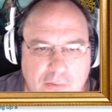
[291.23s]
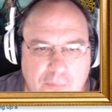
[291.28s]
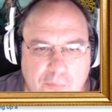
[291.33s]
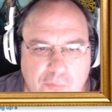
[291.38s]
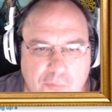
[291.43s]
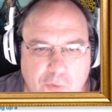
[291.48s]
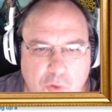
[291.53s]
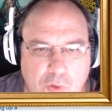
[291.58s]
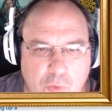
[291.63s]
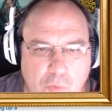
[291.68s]

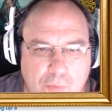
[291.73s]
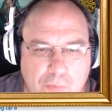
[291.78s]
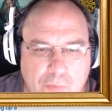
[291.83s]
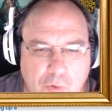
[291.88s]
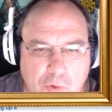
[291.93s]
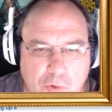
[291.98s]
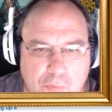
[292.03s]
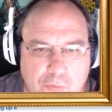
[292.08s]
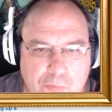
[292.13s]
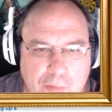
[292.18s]
before the
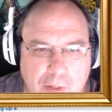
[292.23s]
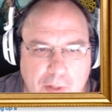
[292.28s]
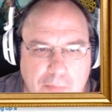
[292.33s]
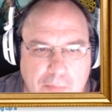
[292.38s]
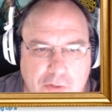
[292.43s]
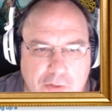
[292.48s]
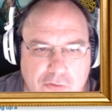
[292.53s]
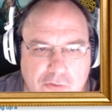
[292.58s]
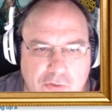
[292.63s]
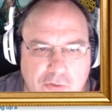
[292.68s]
report was
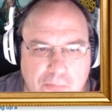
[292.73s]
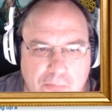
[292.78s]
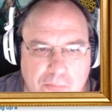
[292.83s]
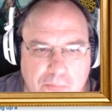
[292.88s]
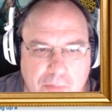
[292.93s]
published.